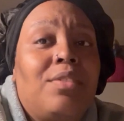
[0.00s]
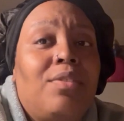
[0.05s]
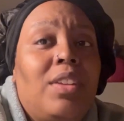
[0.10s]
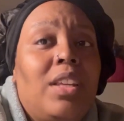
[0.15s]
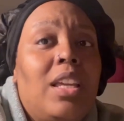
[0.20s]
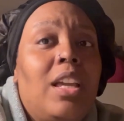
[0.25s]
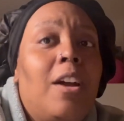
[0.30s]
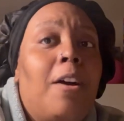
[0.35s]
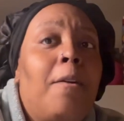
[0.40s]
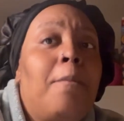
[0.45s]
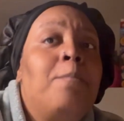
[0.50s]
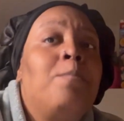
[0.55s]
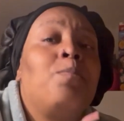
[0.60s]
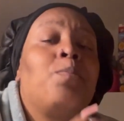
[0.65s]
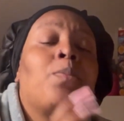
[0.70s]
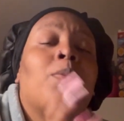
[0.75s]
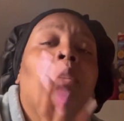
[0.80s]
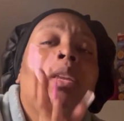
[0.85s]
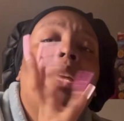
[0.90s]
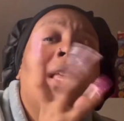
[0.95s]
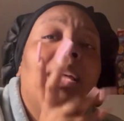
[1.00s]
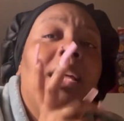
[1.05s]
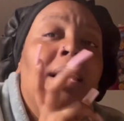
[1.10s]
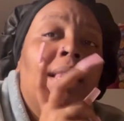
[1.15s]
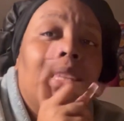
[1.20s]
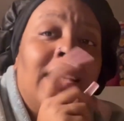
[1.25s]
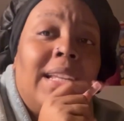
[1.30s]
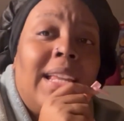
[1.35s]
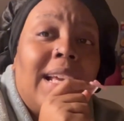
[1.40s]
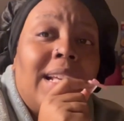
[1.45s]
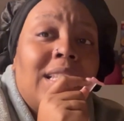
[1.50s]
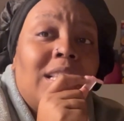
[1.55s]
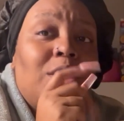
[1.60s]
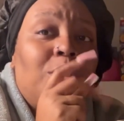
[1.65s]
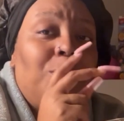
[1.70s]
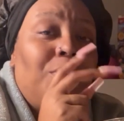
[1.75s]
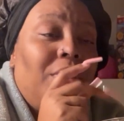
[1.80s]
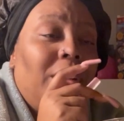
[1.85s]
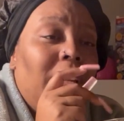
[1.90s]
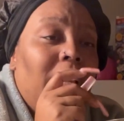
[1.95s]
video. The next
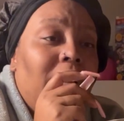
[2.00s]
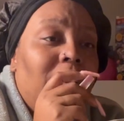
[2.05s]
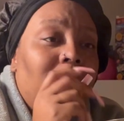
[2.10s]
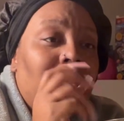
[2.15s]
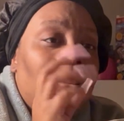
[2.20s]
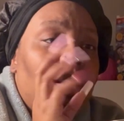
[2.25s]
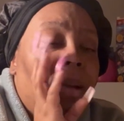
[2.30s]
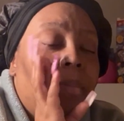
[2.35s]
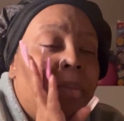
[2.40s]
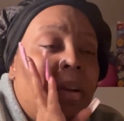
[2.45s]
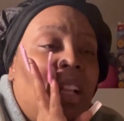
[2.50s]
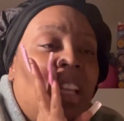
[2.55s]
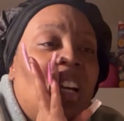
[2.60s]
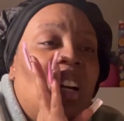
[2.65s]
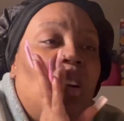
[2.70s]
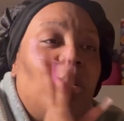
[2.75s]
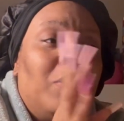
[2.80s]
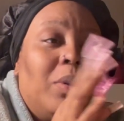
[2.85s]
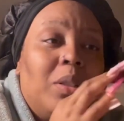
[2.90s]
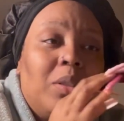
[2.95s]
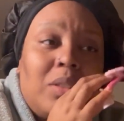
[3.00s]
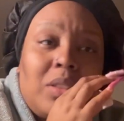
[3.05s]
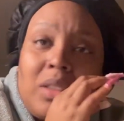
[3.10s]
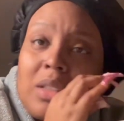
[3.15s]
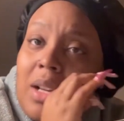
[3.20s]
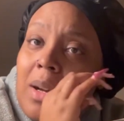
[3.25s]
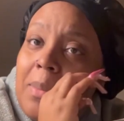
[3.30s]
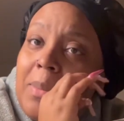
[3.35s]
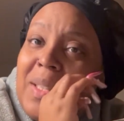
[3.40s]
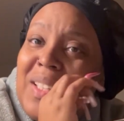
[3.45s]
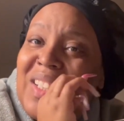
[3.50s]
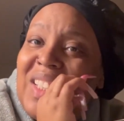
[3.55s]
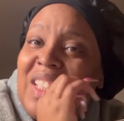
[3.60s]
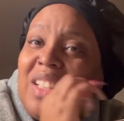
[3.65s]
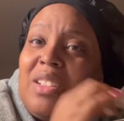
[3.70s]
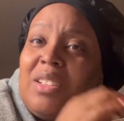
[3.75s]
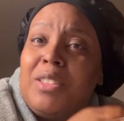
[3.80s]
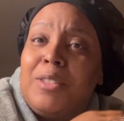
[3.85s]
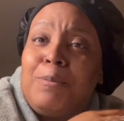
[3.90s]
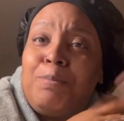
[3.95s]
two videos I'm probably going to post are going to be a
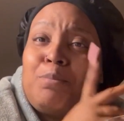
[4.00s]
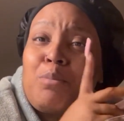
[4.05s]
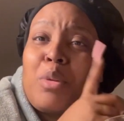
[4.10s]
little